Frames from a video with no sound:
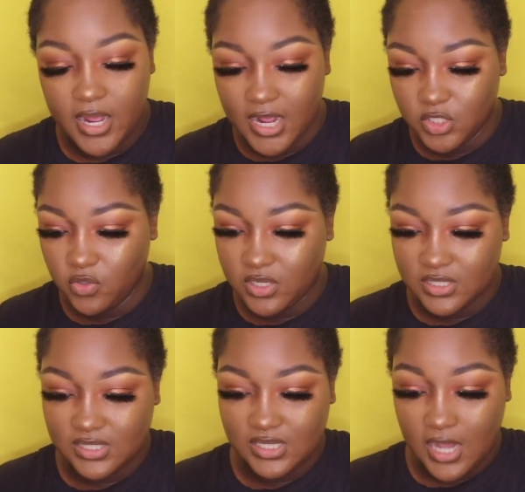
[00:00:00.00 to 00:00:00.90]
As you
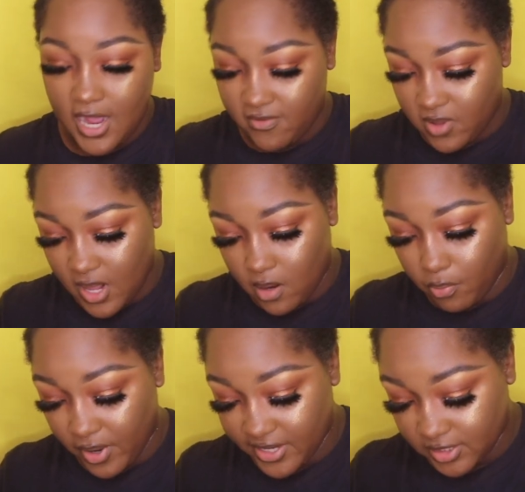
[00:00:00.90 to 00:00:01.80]
can see, I have a lot
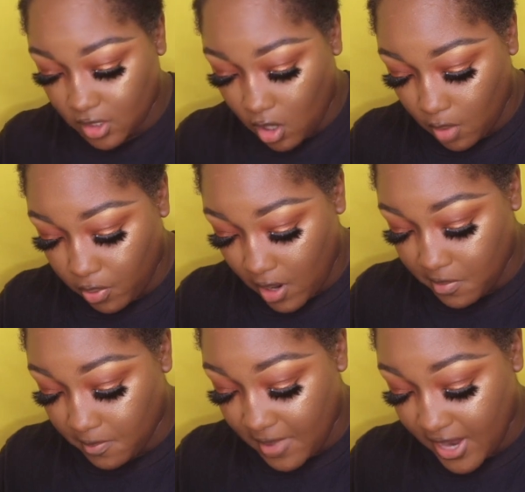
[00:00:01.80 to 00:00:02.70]
of brands that are
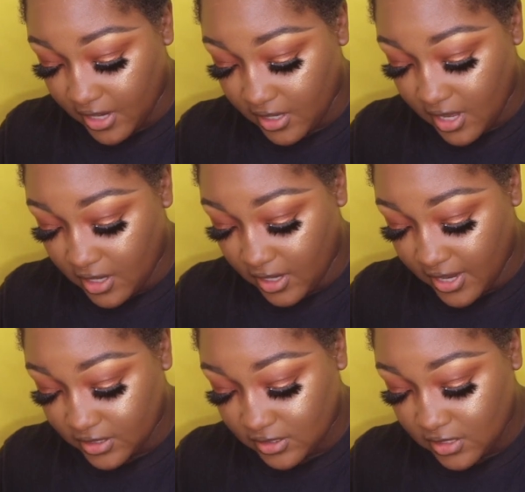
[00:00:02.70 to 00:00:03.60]
problematic, and
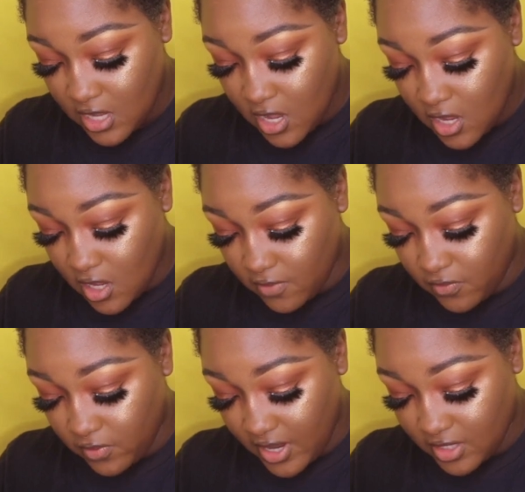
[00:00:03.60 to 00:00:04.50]
yes, if
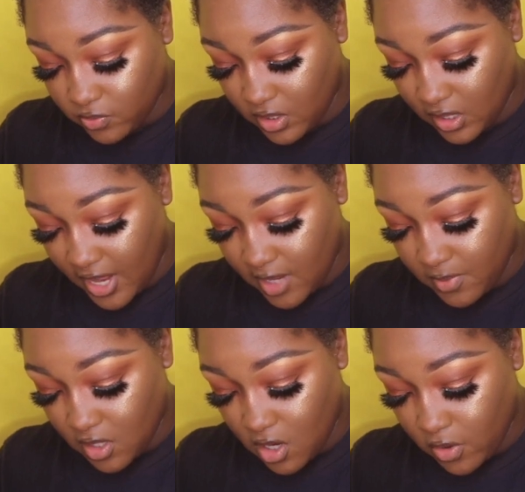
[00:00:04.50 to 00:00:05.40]
you guys would like
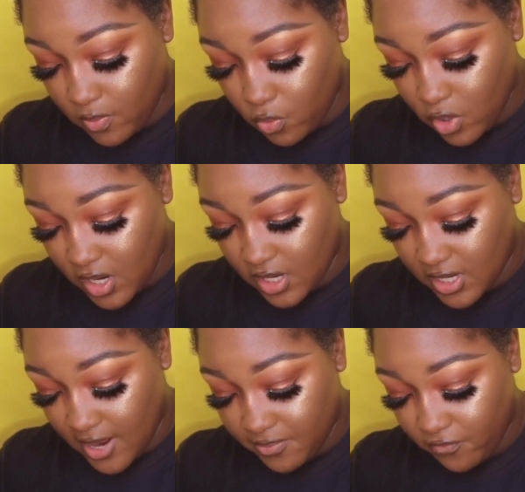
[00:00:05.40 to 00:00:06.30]
me to go in more
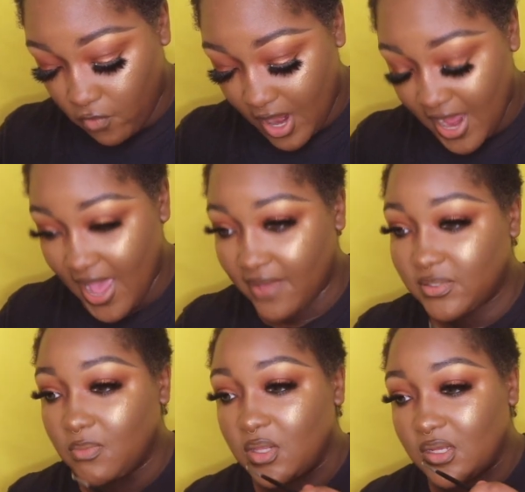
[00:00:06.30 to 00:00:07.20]
in depth of why I
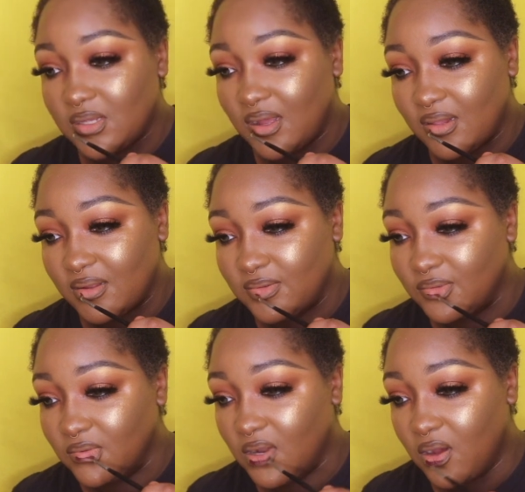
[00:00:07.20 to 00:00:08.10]
have some of these, I'll
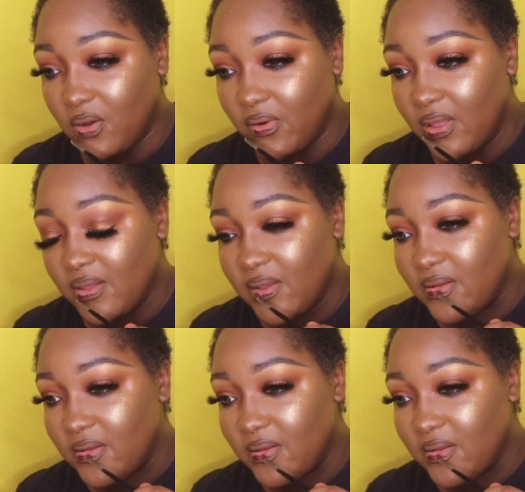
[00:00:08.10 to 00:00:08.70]
let you know.